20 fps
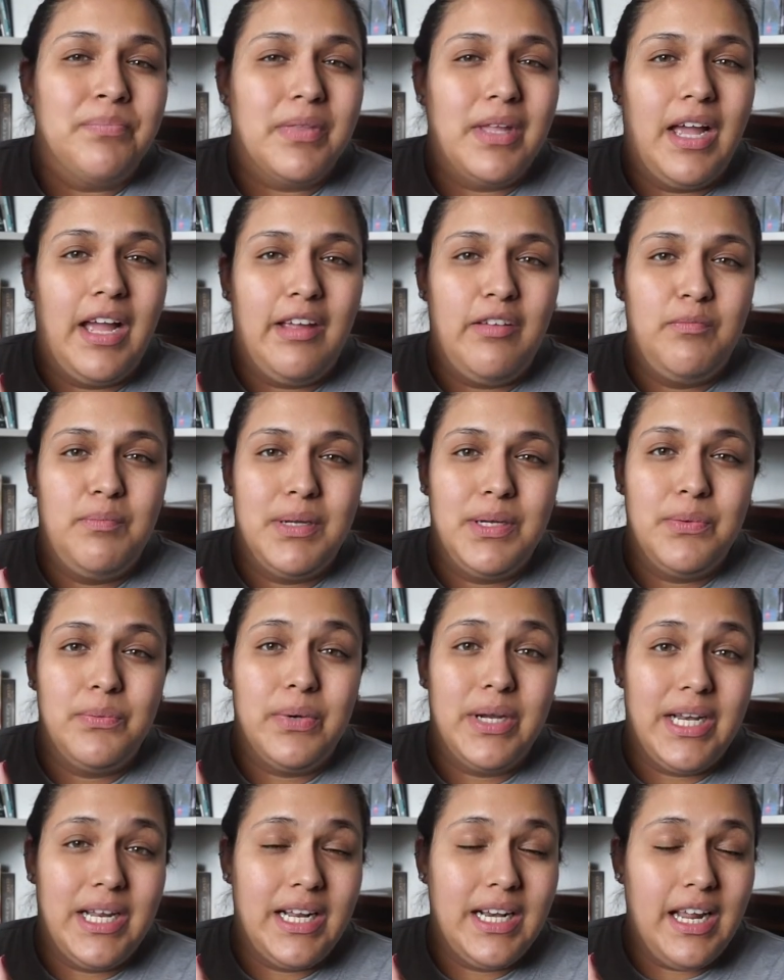I've been
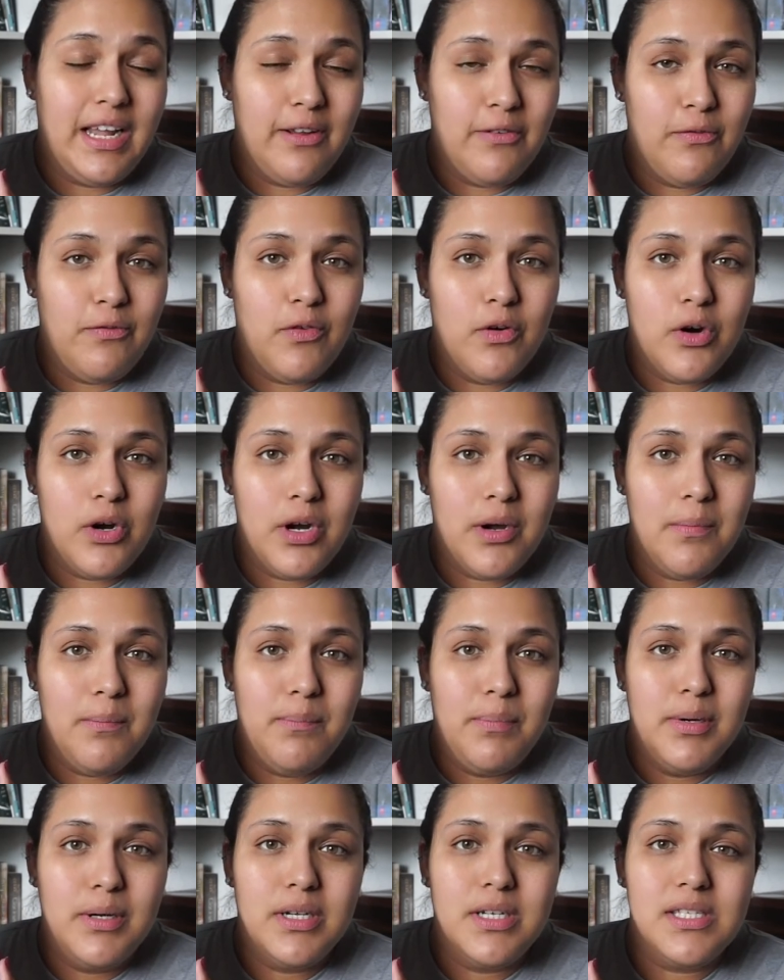reading like 4
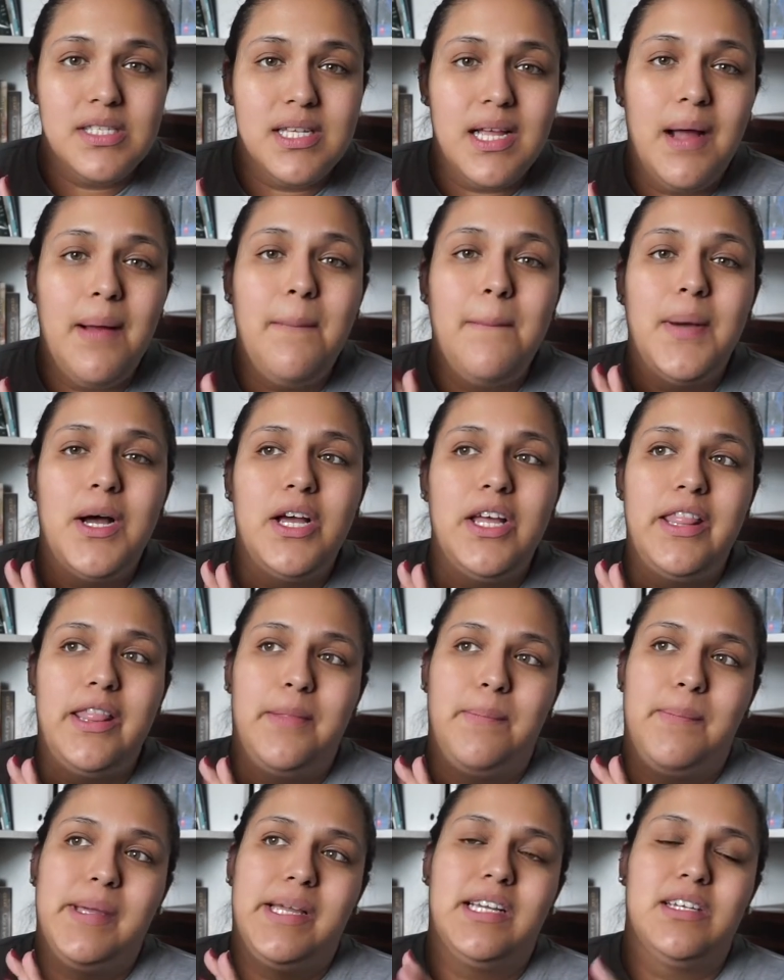books a
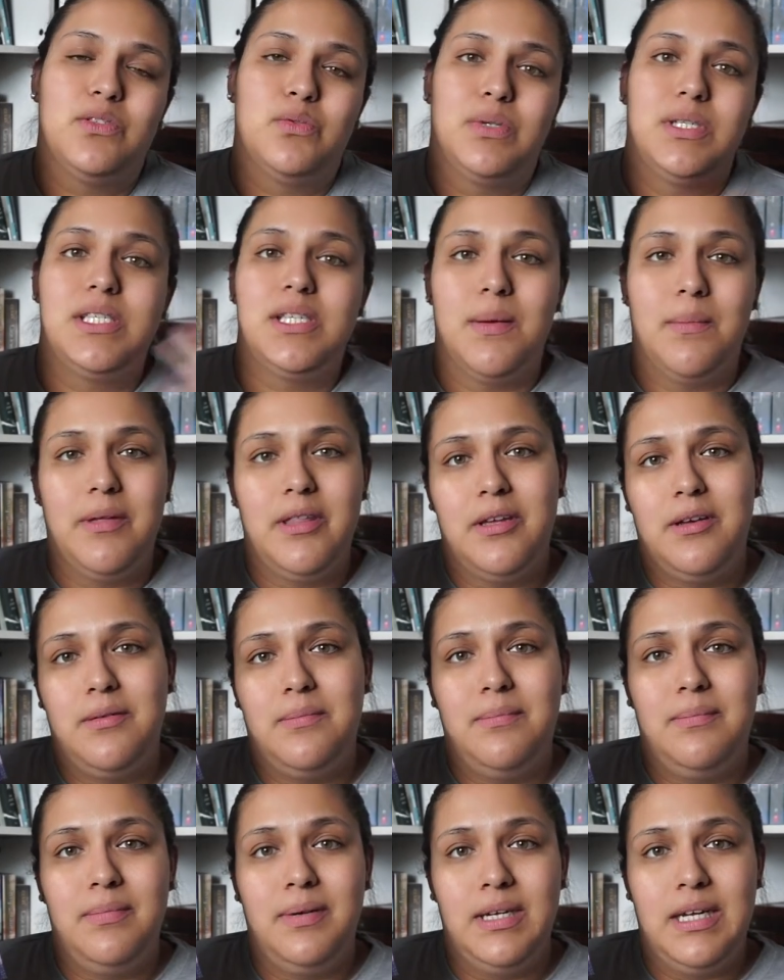month, because with some of
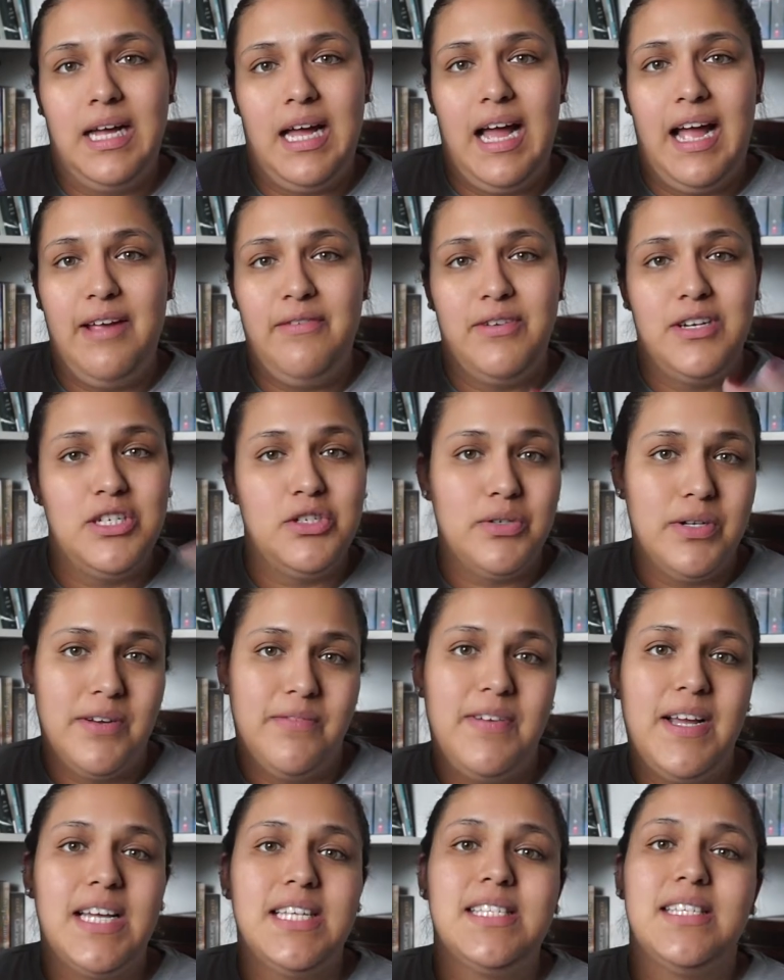them I finish really
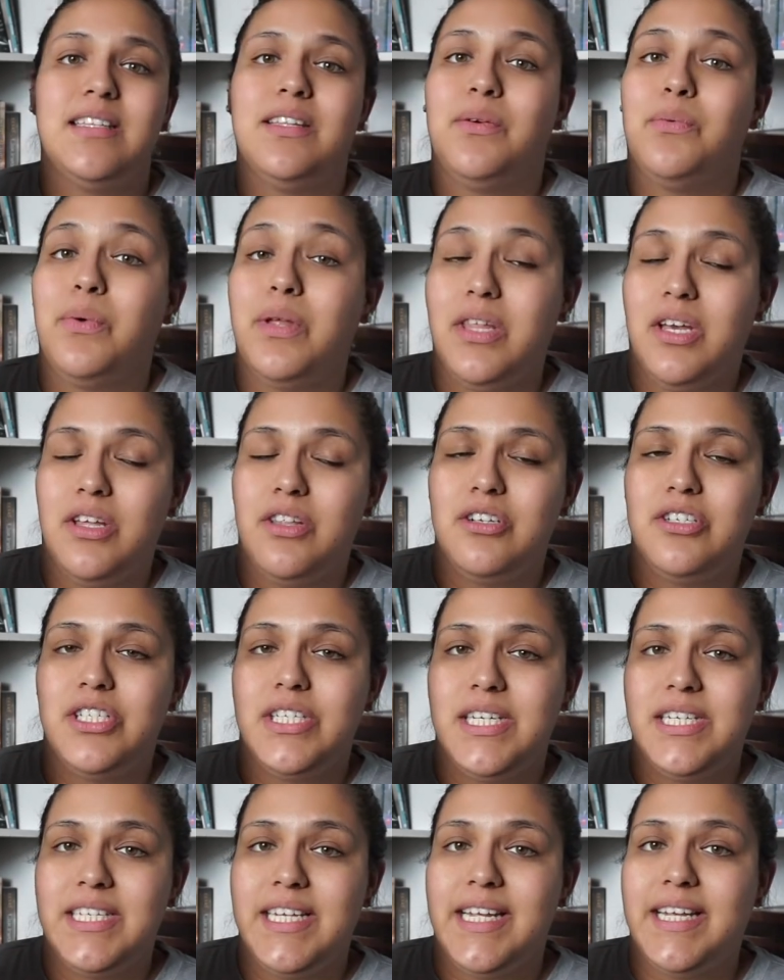fast and then with others
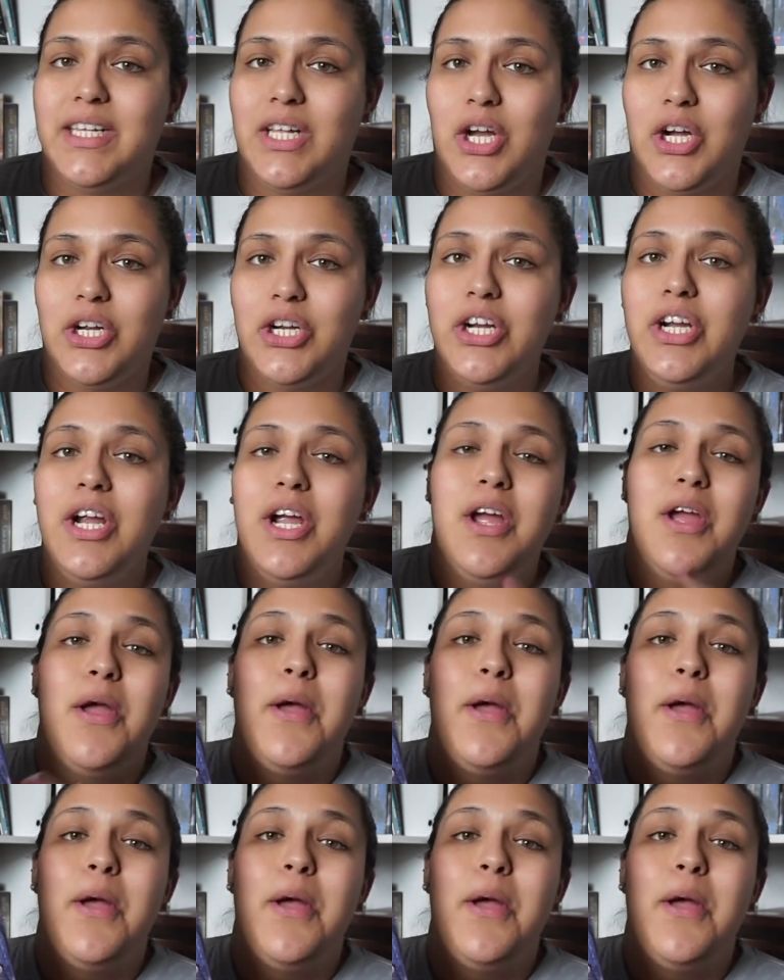I take longer.